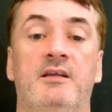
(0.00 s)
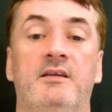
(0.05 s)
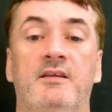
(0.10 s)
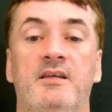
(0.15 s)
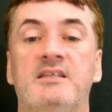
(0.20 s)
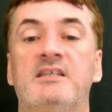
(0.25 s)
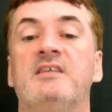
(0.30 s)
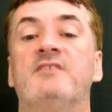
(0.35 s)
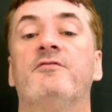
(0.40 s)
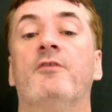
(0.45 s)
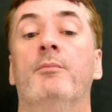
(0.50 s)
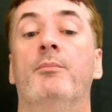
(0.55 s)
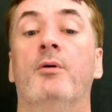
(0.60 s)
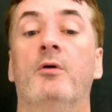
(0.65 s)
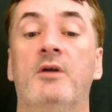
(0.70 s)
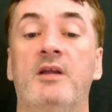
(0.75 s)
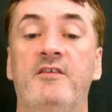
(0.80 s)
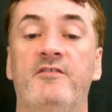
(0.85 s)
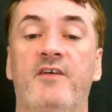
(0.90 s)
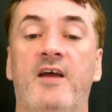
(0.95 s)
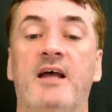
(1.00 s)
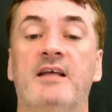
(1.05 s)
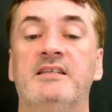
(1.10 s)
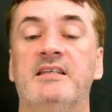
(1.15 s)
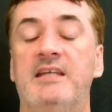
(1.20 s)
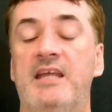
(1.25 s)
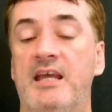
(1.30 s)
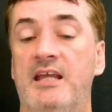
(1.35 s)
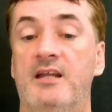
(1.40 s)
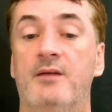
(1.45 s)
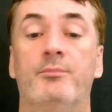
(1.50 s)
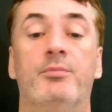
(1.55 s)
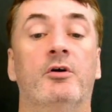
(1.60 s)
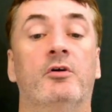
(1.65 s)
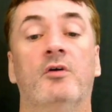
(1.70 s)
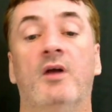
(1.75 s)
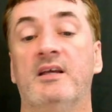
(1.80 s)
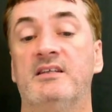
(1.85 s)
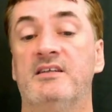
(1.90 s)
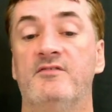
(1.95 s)
This is for Bernie fans again and
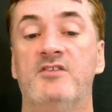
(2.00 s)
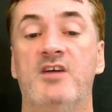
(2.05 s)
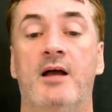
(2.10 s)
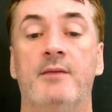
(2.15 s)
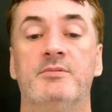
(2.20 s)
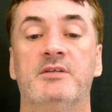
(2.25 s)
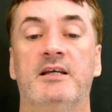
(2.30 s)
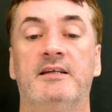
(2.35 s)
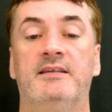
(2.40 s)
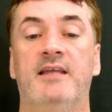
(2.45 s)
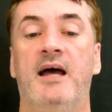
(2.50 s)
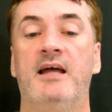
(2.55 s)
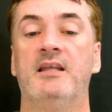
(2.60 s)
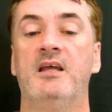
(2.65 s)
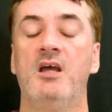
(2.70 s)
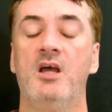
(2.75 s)
progressive types like that.